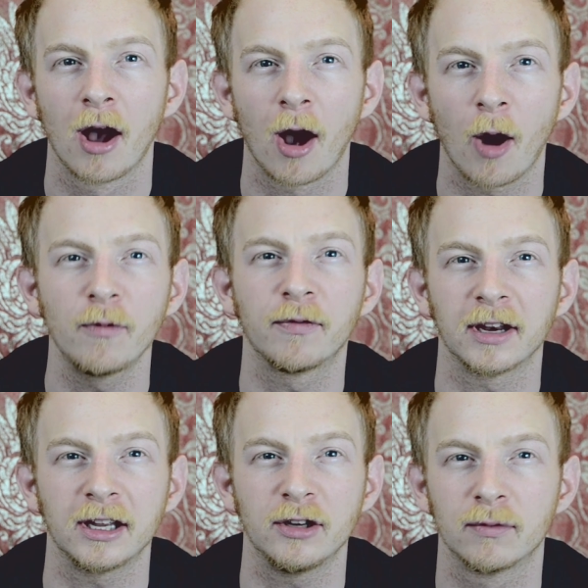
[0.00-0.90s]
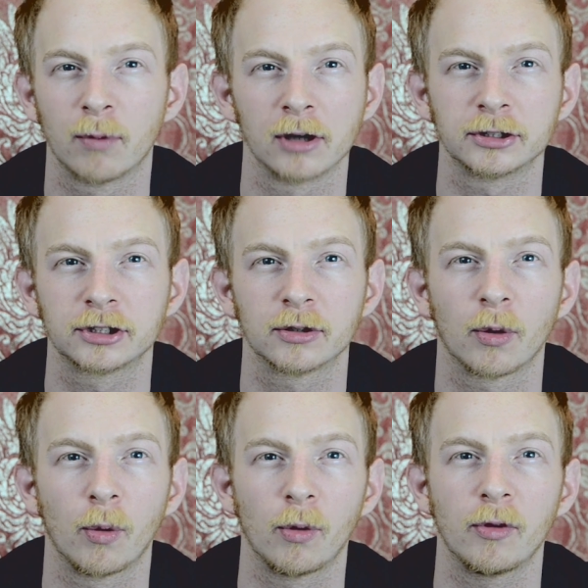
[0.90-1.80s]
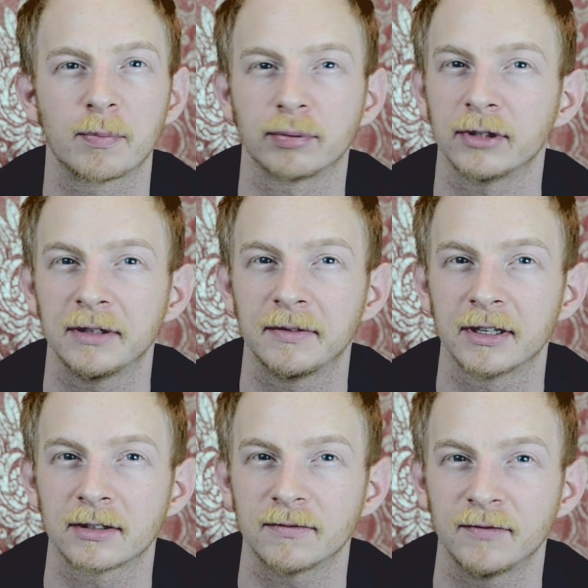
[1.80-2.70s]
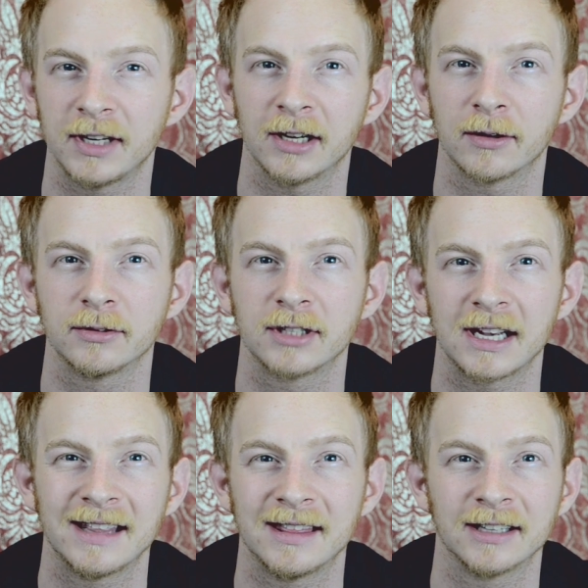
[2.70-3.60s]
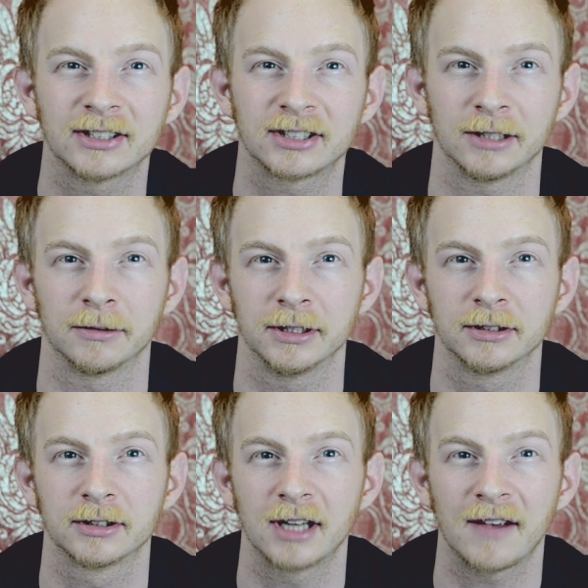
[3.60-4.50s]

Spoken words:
hopefully you've watched all the previous videos in this series.